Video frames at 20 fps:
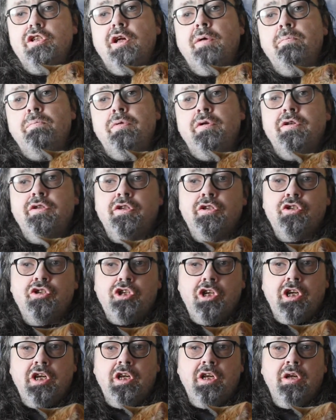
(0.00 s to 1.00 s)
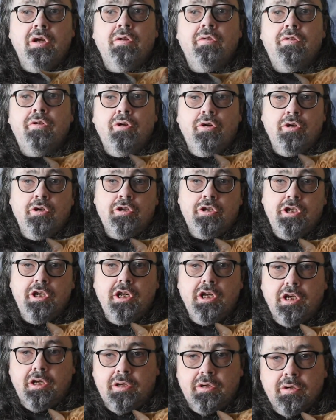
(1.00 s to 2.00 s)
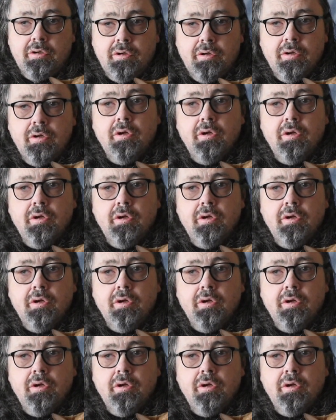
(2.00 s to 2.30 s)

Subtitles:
numbered G13,